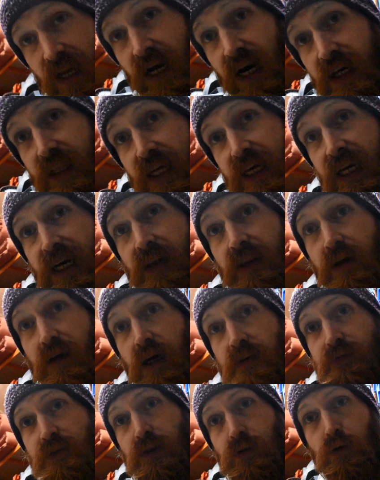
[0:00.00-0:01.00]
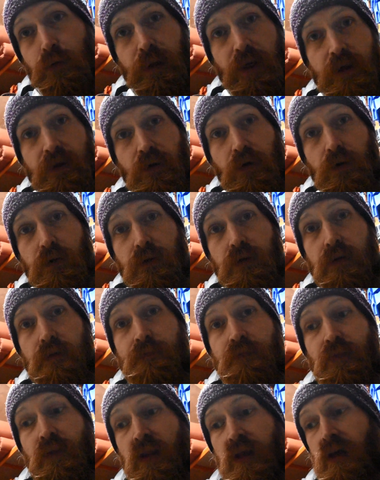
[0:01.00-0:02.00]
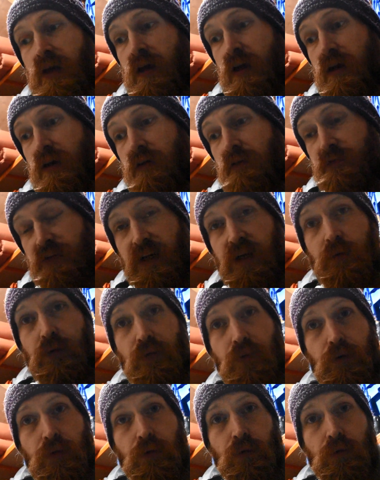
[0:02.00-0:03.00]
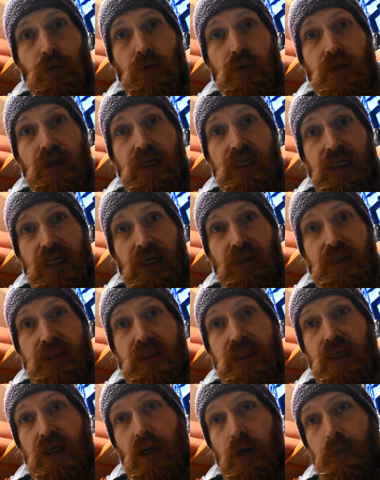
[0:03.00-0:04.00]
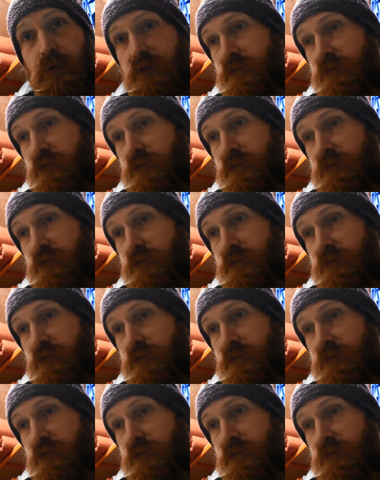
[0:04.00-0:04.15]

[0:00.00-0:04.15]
and then get the covers all back on, fill it with oil, and get this thing up and